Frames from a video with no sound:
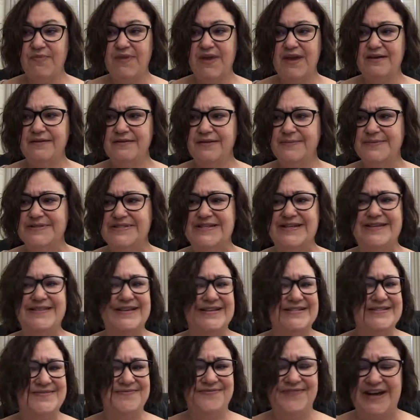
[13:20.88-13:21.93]
let me see.
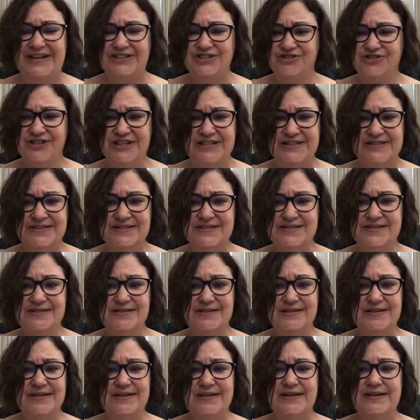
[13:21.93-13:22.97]
There's veterans.
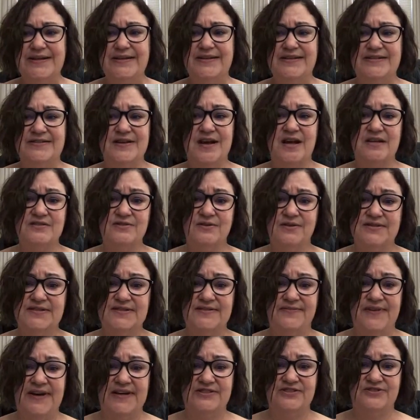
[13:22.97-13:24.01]
There's all sorts of
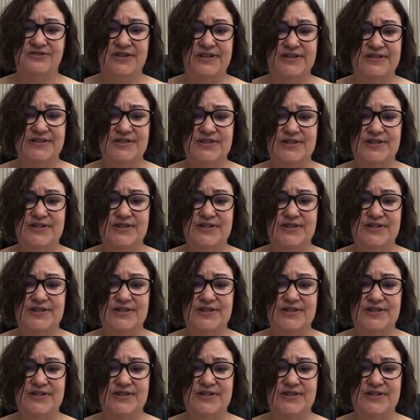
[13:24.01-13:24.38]
veterans.